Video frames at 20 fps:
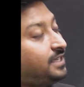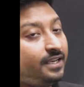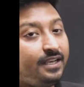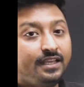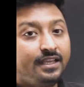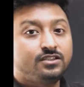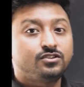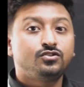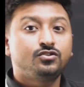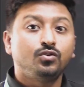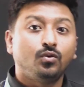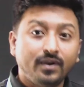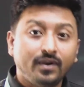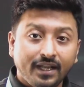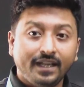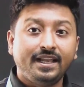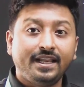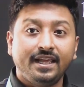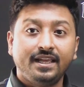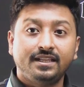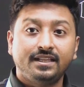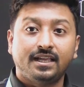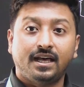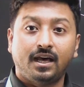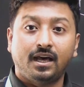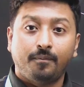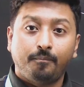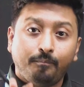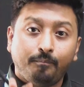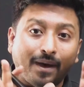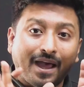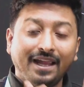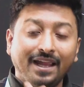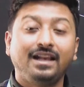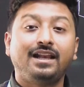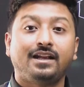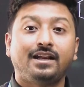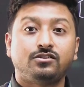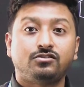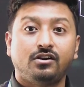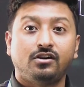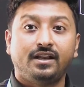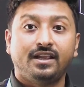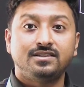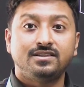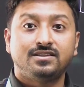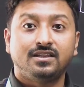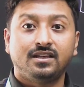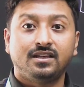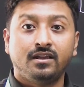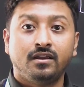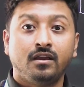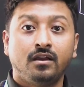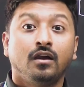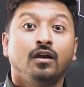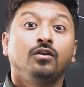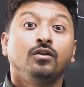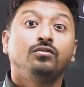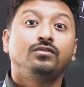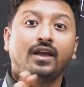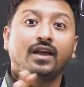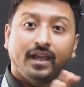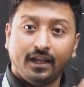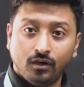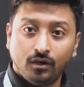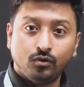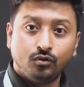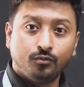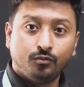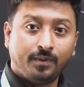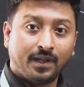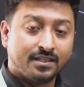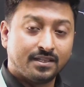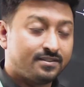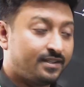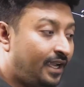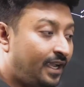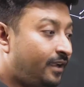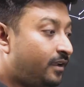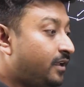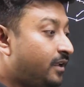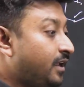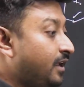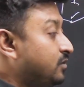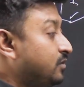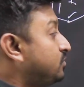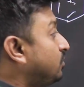is donating the pi electron density to the NO2 plus, right? So